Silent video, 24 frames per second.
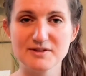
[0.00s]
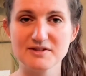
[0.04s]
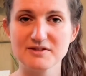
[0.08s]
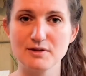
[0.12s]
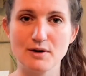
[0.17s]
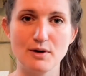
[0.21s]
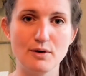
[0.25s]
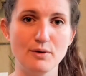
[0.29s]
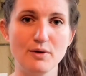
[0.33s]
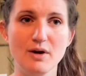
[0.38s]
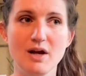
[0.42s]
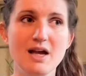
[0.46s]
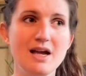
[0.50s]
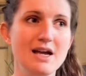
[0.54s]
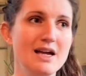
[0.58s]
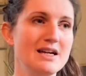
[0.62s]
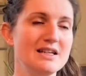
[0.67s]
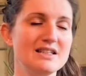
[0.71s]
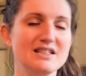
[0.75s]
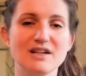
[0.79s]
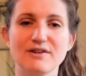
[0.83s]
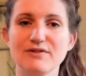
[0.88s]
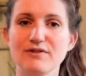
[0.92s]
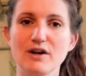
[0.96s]
So
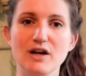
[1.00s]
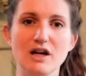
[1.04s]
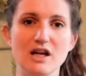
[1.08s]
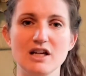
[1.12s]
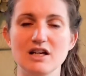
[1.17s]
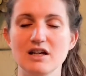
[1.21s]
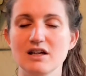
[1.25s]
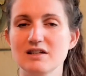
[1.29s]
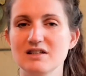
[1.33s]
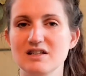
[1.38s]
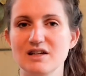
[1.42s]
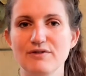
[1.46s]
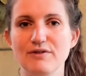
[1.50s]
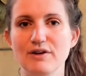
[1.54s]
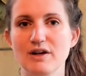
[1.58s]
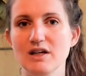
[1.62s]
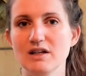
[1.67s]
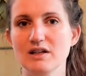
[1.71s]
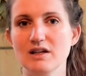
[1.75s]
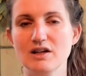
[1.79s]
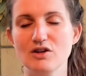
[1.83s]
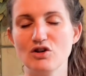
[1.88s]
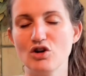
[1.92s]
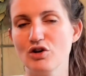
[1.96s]
different, different
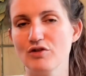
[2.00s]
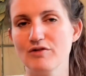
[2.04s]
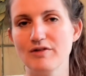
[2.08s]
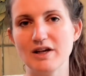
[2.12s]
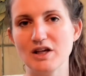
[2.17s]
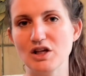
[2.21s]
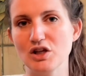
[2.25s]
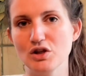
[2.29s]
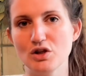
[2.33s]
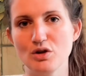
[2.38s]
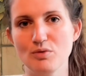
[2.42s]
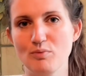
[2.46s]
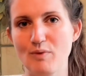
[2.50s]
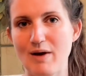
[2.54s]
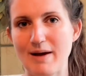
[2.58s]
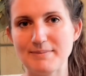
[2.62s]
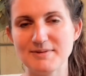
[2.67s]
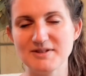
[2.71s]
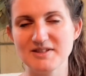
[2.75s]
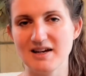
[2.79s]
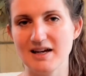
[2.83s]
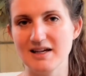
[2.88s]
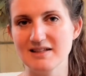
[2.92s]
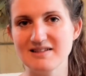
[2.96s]
curriculum
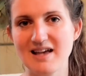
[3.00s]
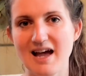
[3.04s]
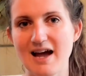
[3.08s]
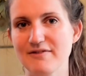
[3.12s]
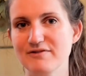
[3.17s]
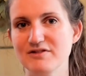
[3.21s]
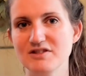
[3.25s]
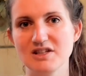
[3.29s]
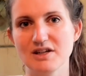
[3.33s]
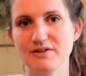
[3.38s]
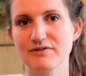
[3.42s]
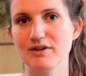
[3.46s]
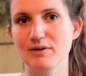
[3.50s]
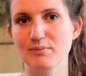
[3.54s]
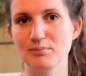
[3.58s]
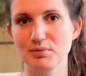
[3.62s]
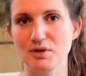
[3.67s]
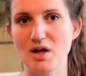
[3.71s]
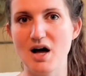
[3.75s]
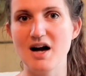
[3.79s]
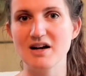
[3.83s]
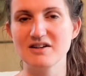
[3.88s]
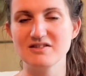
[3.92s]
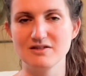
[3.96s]
websites have different
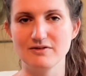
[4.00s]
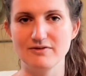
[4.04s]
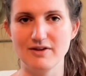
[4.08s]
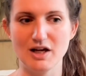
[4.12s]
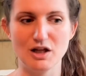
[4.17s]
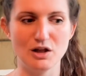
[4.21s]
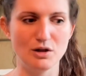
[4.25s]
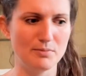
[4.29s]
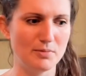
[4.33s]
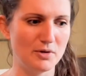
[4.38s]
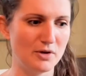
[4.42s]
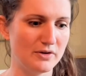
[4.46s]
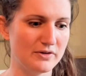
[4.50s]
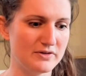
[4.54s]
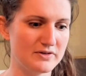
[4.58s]
blocks available.